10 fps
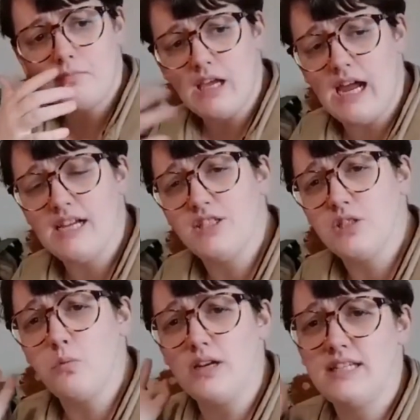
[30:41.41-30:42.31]
I
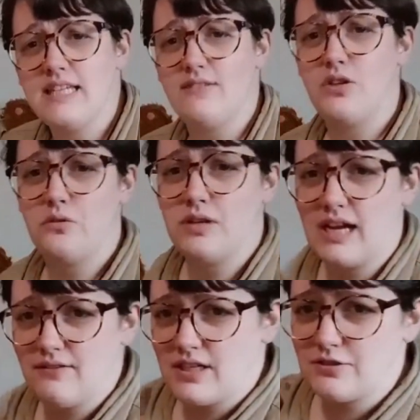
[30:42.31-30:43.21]
just wanted to give you kind
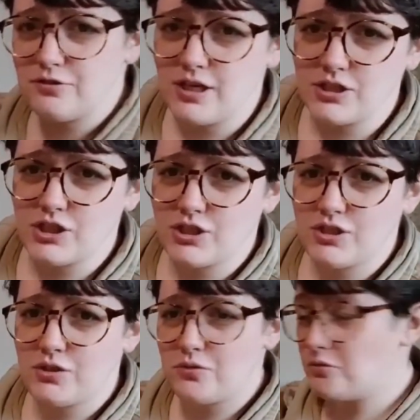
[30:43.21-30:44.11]
of an introduction
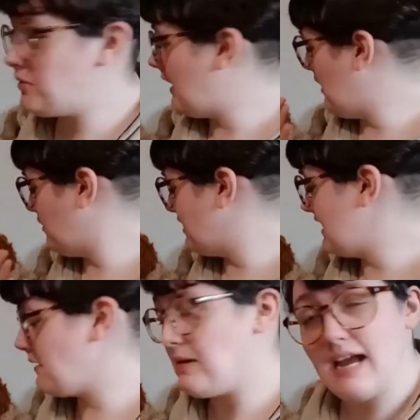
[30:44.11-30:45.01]
to our
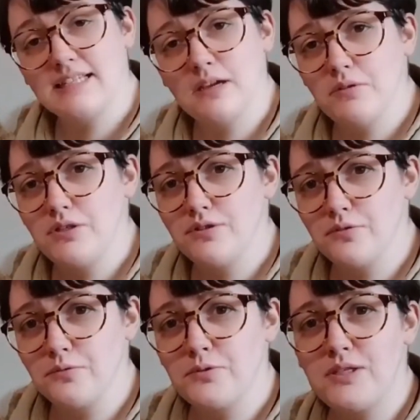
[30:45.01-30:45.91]
sling packs that we use on a
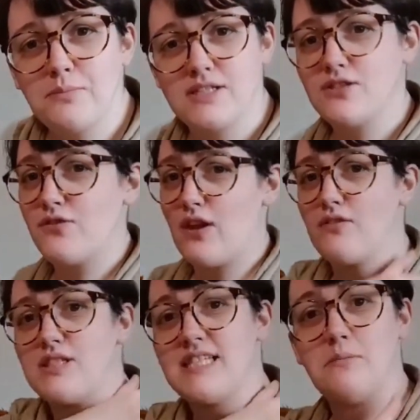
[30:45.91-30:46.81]
routine basis. If you
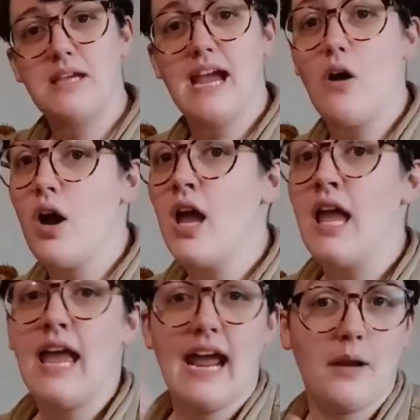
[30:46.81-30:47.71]
ever see me out
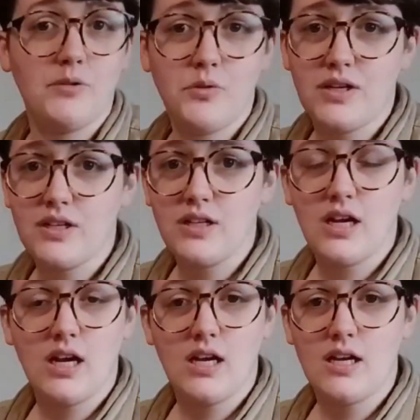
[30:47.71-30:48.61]
and I'm doing
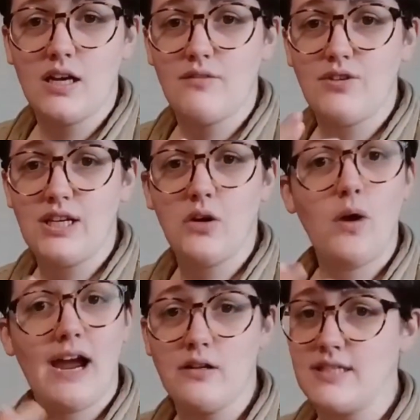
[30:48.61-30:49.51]
a video
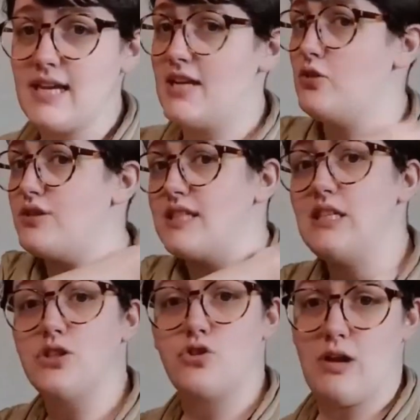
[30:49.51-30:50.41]
outside, you'll see
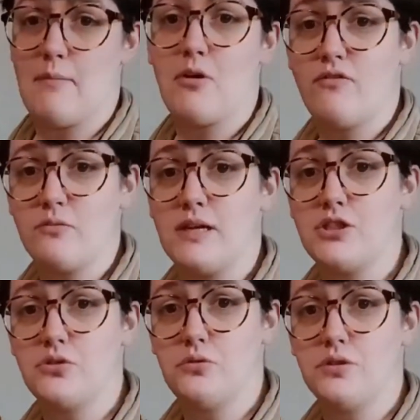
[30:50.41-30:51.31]
the strap over my
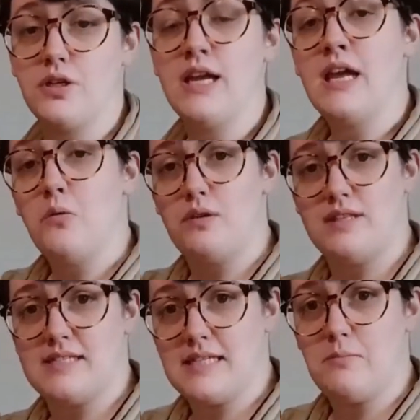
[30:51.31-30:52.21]
shoulder with the
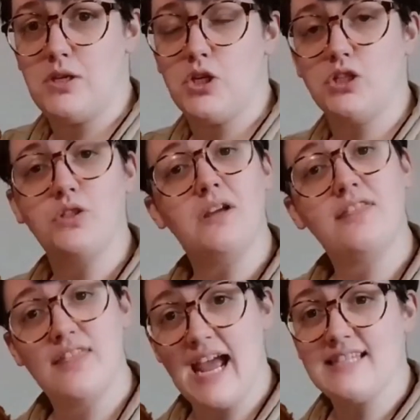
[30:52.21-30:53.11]
CB hook to it.
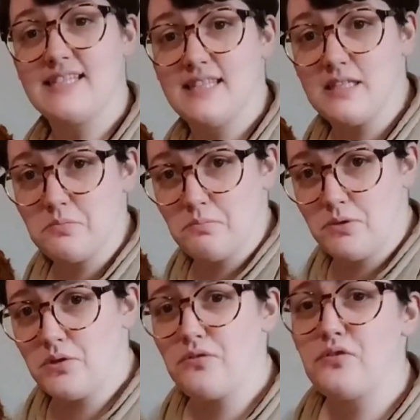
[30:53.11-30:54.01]
That's this
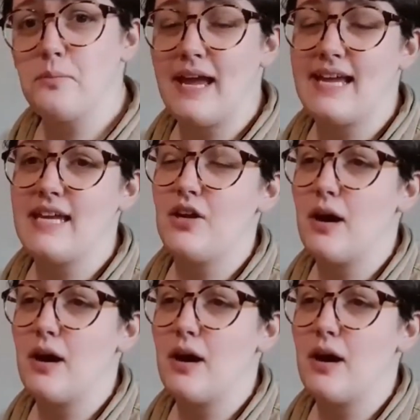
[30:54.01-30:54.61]
beautiful bag here.